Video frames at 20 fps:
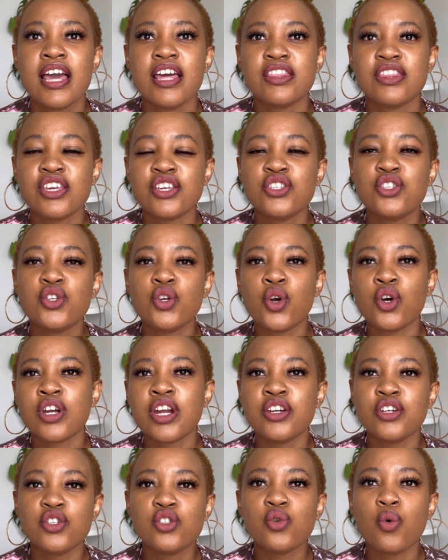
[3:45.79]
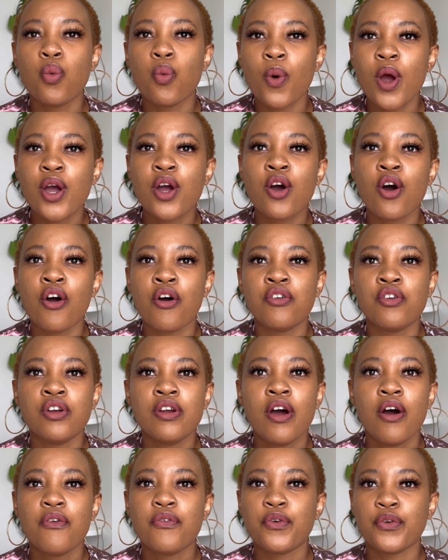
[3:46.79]
things you're gonna need to work on
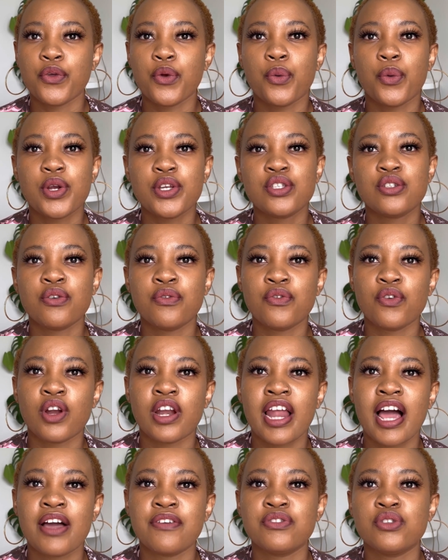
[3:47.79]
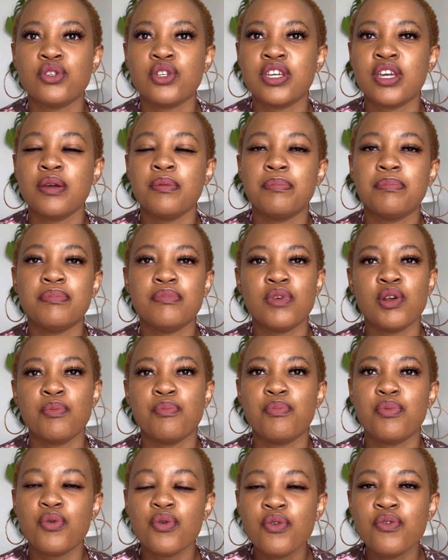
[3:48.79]
for the rest of your life to keep
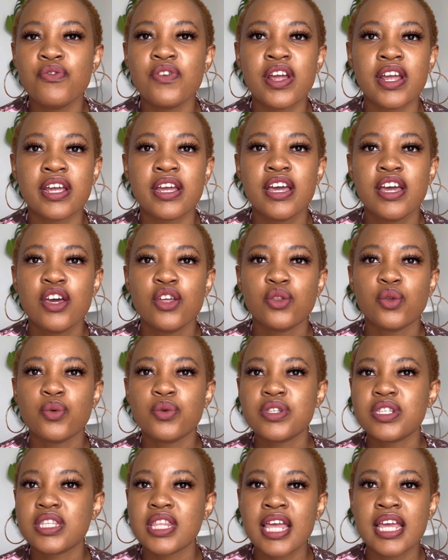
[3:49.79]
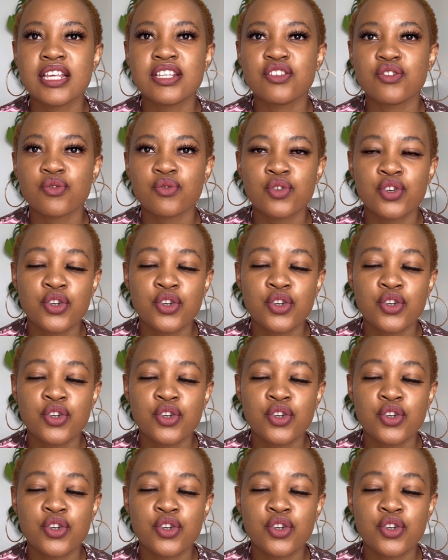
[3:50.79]
improving those things,